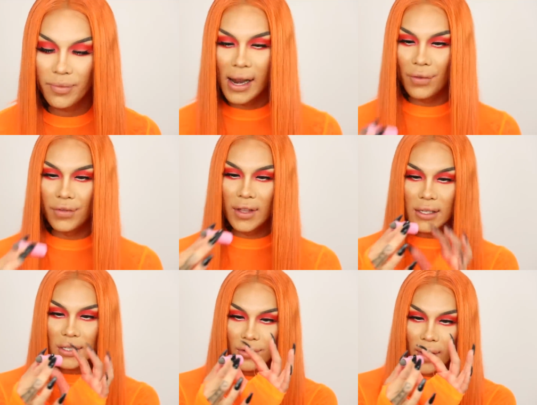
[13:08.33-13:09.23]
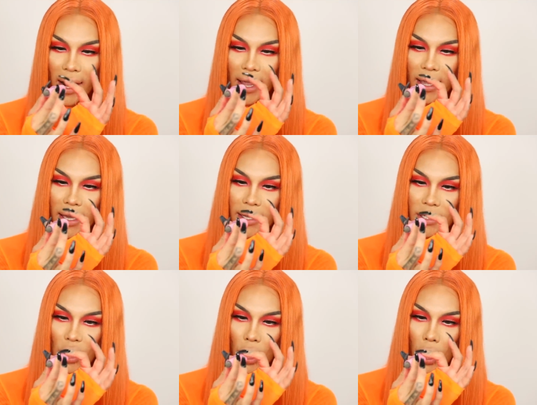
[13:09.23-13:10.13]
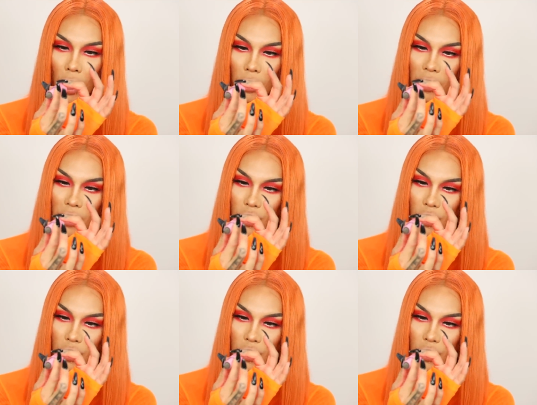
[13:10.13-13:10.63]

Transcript: Now this gray is called